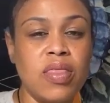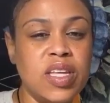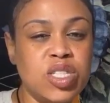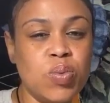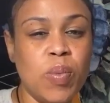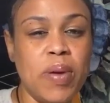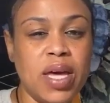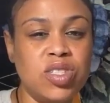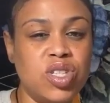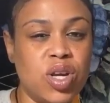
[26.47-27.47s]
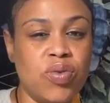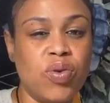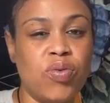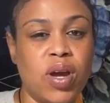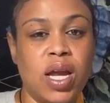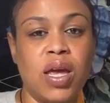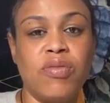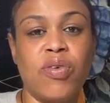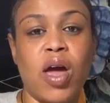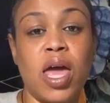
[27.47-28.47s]
This will be a general reading
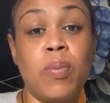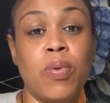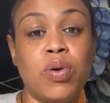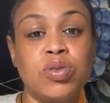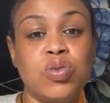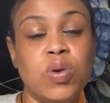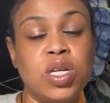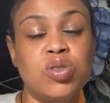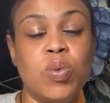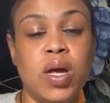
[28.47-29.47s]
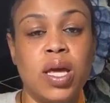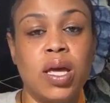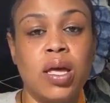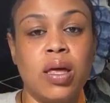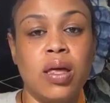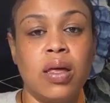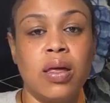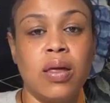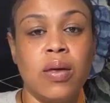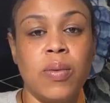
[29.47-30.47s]
for April
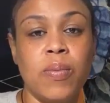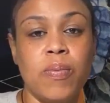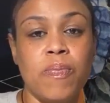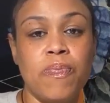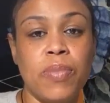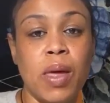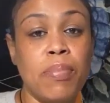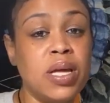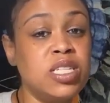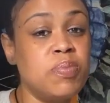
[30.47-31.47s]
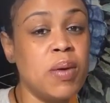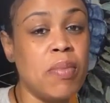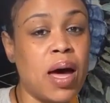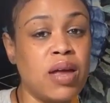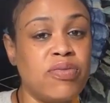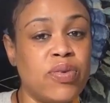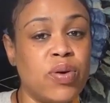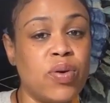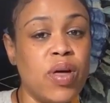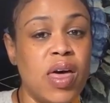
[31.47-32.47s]
2020. Please be
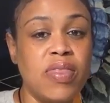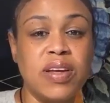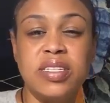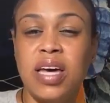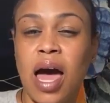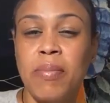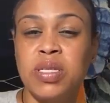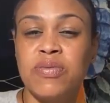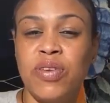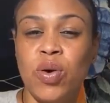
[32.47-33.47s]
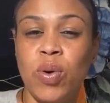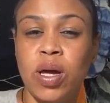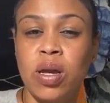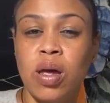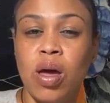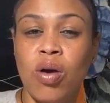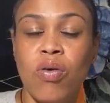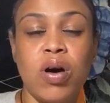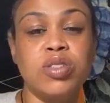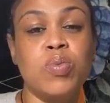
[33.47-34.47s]
mindful that time is fluid.
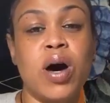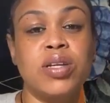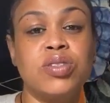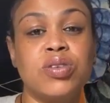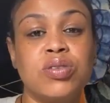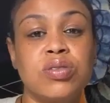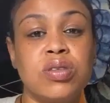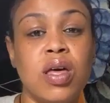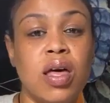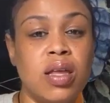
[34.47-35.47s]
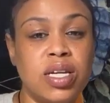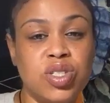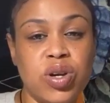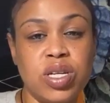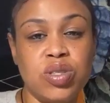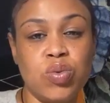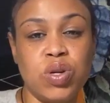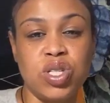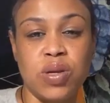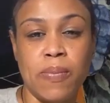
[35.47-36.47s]
Cross watchers, let your
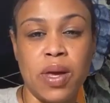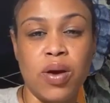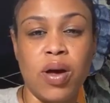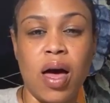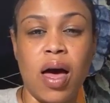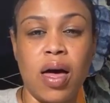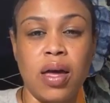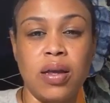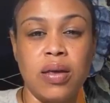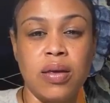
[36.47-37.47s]
intuition be your guide.